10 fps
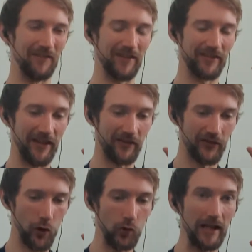There's
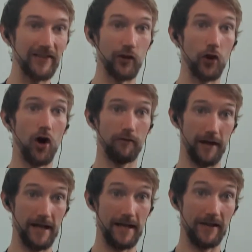so little of
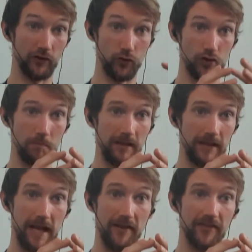it in such a big
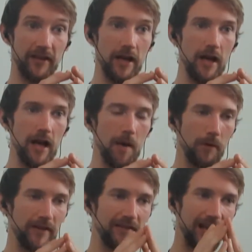case,
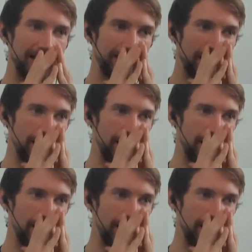but it's like